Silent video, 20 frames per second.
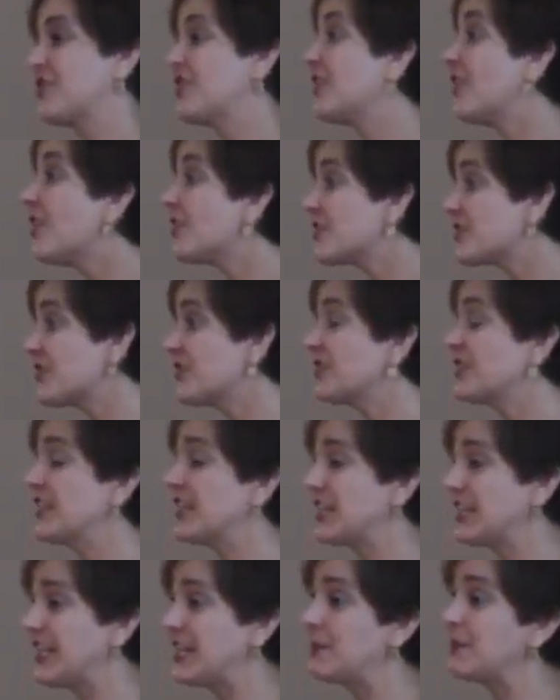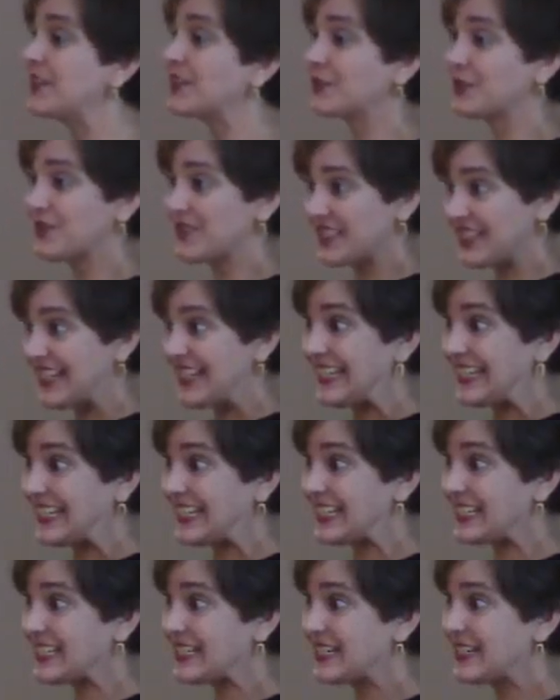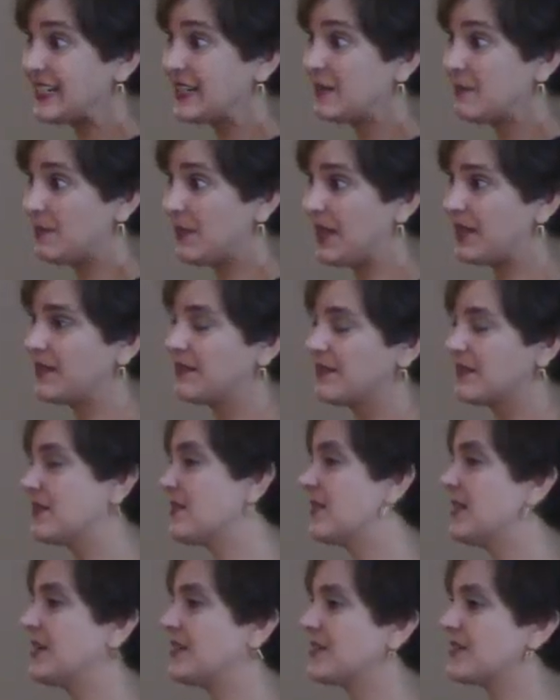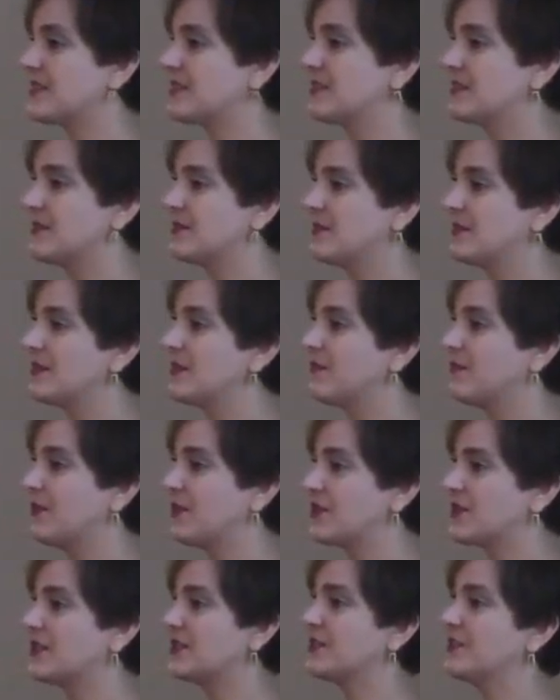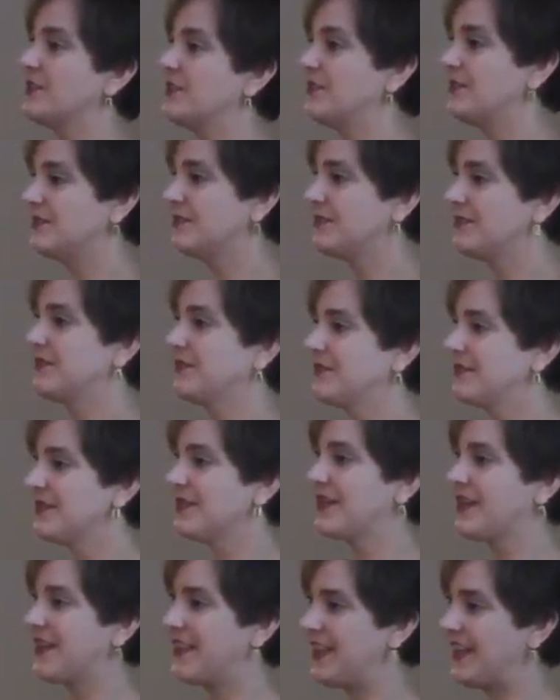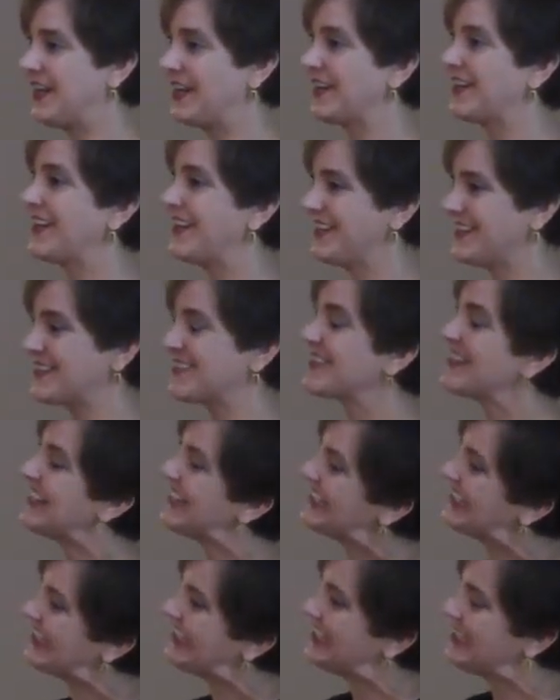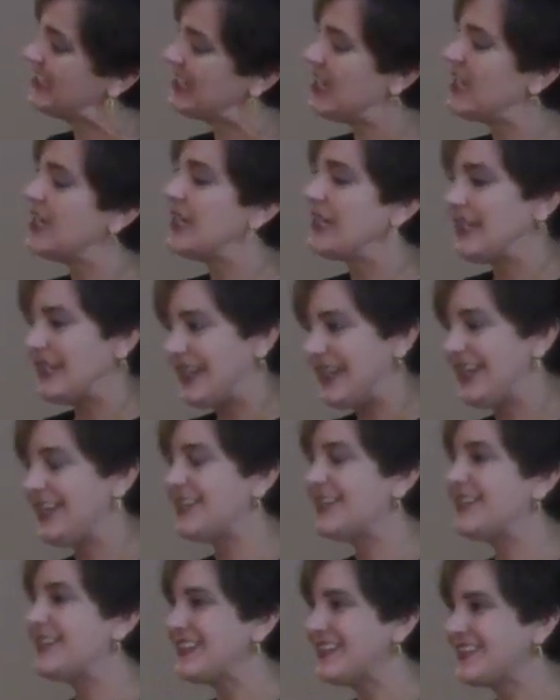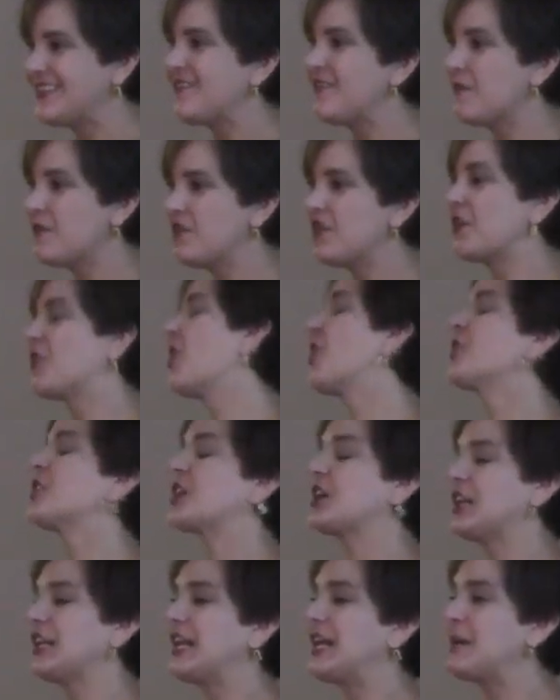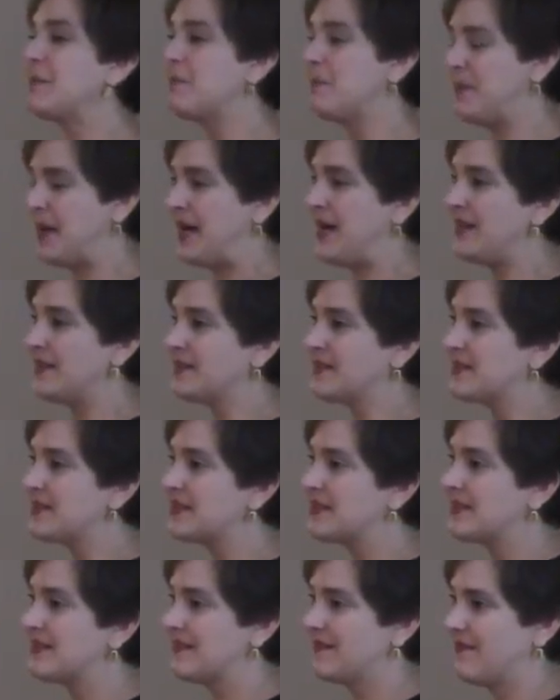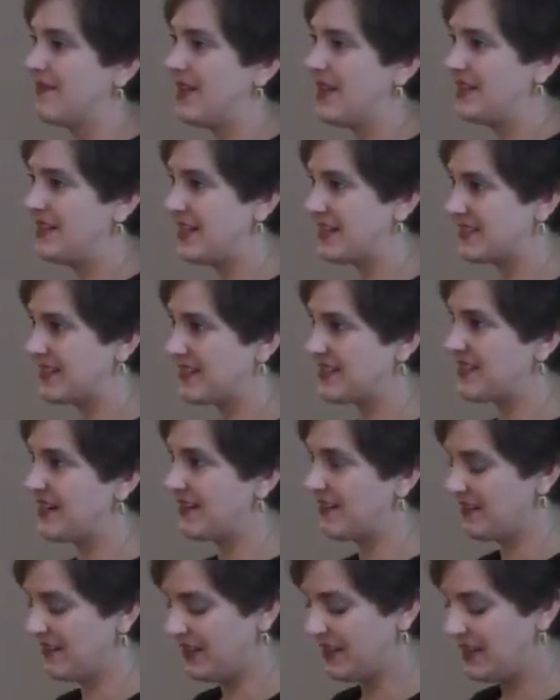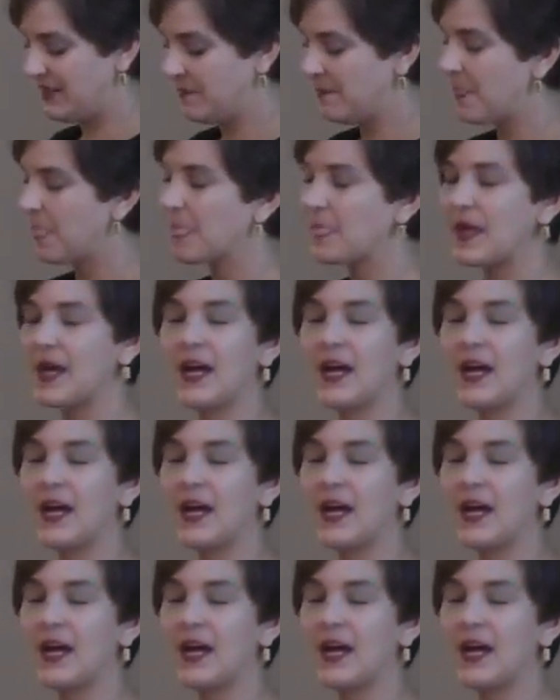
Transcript: There are certainly clay minerals in it, but so that's the first little thing is it there aren't clay beds necessarily.